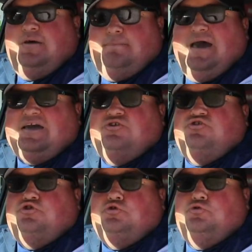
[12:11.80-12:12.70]
back
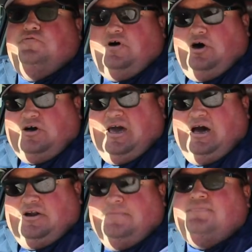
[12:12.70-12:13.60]
in Duval
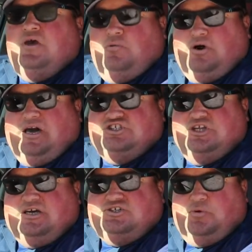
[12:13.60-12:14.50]
County. We'll catch
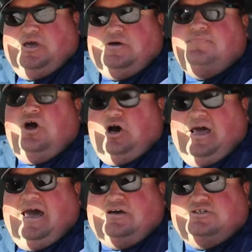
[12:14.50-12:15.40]
you next week
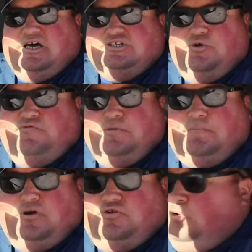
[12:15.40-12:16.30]
on Hackers High School
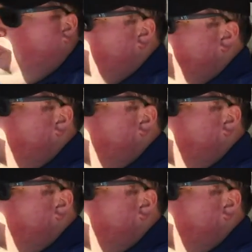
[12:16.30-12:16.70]
Football Tour.